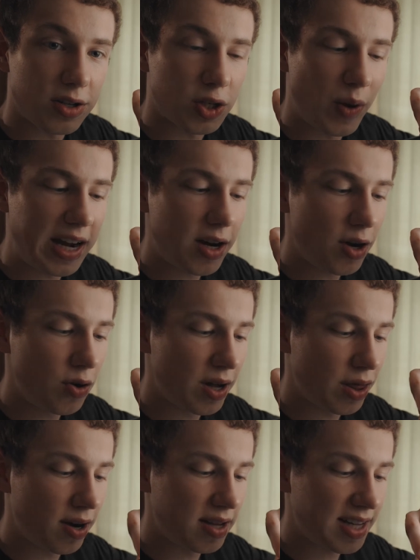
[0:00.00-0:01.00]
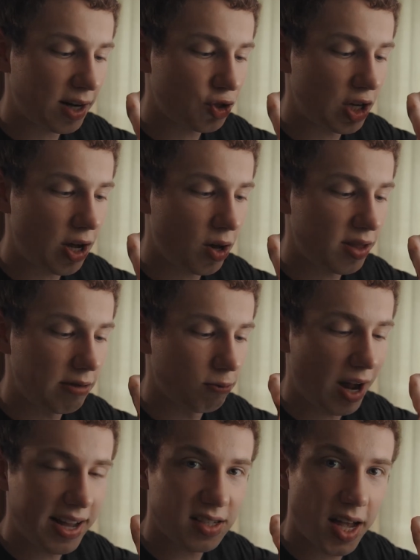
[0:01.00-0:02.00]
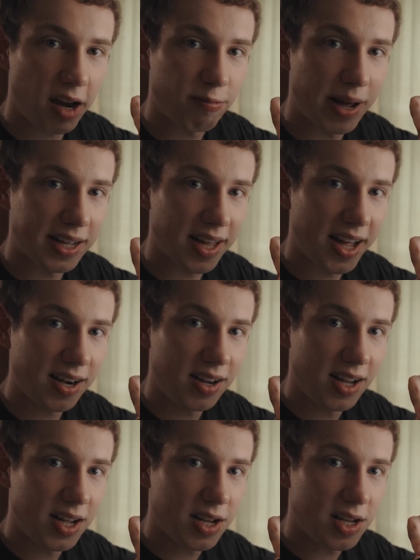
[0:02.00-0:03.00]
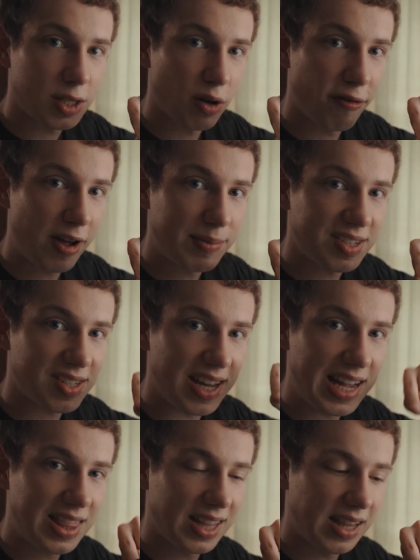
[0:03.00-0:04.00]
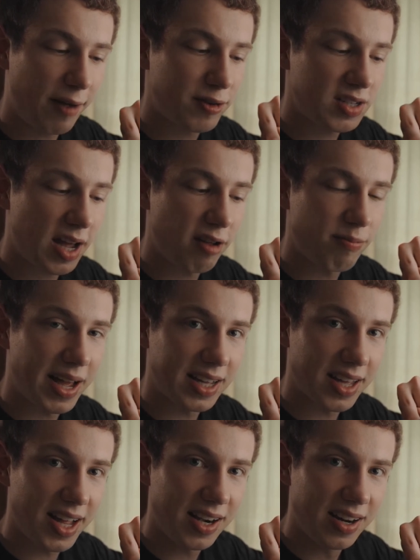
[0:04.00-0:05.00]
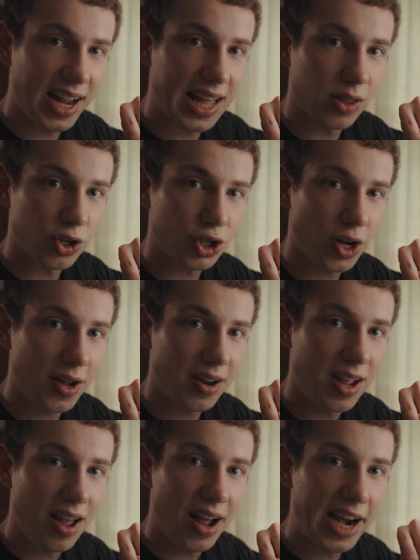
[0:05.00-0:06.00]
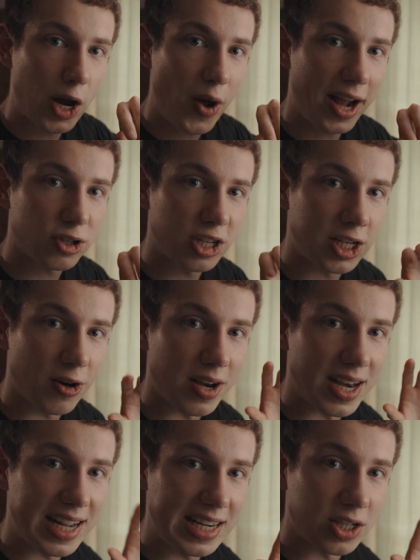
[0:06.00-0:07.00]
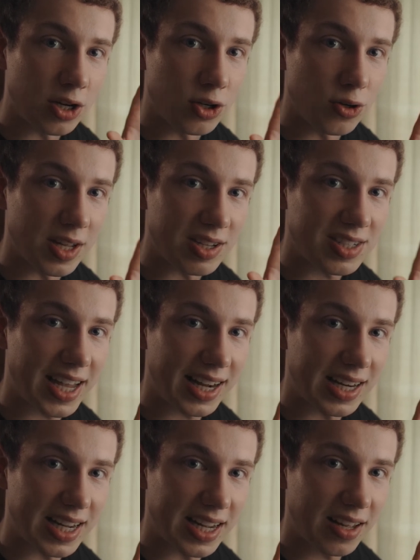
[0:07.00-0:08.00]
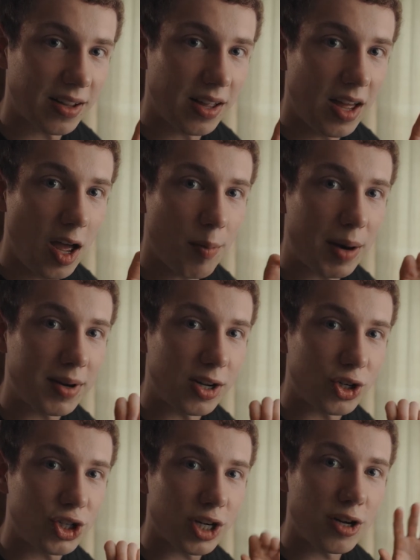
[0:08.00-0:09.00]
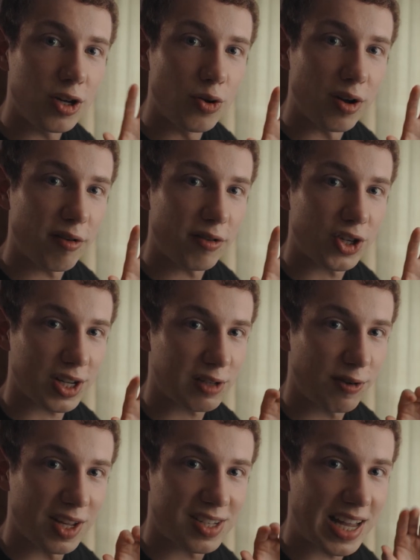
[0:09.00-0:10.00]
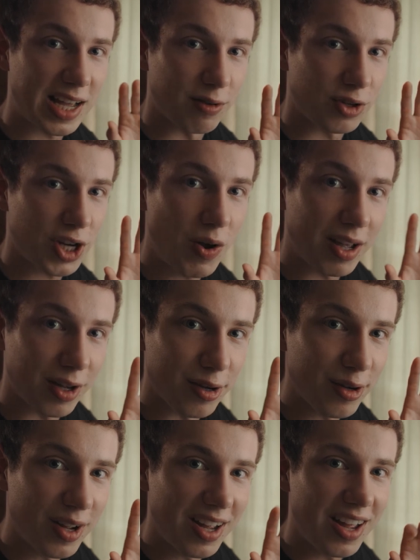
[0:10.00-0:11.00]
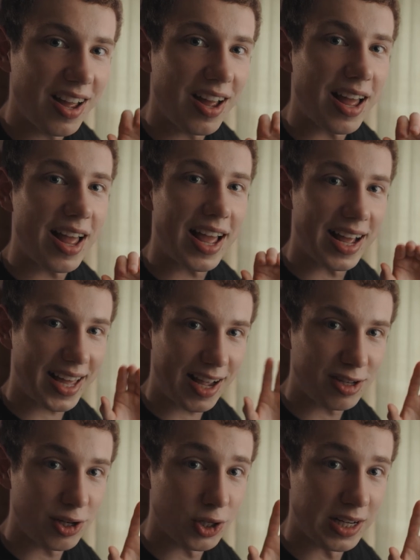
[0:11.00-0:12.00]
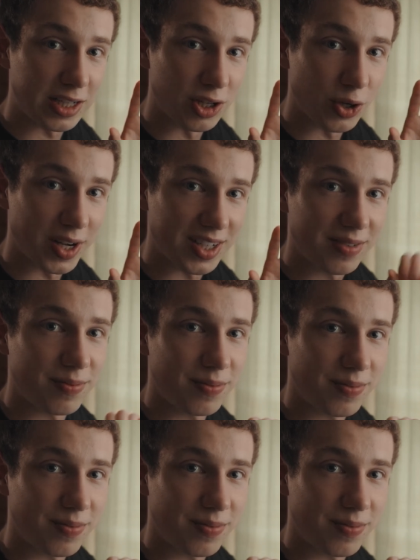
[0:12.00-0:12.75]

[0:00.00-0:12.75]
So I know that it's actually on the right side of my gun. So if I'm seeing the left side of my gun in the shot, I know I actually don't need to do this technique. But I'm going to show you just for the sake of showing you, in case you do need to do it.